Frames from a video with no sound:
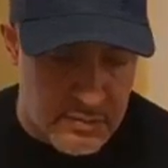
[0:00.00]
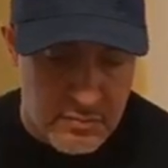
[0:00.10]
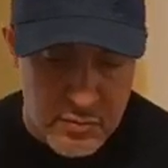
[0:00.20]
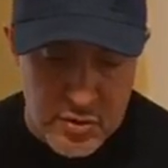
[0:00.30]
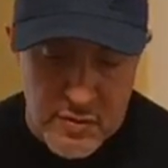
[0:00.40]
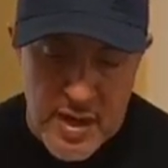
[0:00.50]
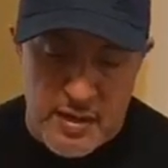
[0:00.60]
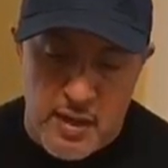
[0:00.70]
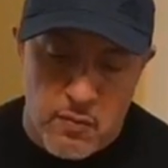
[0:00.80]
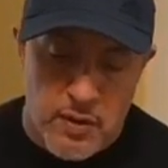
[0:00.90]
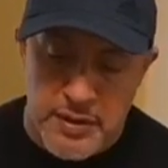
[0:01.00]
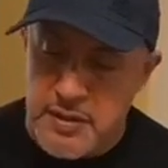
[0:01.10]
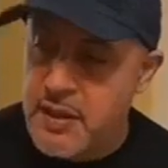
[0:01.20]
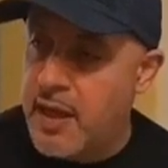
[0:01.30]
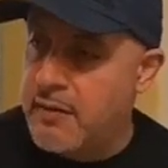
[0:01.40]
track I wanted
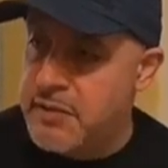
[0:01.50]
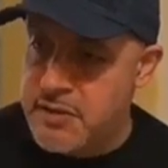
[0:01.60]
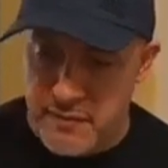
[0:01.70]
to have some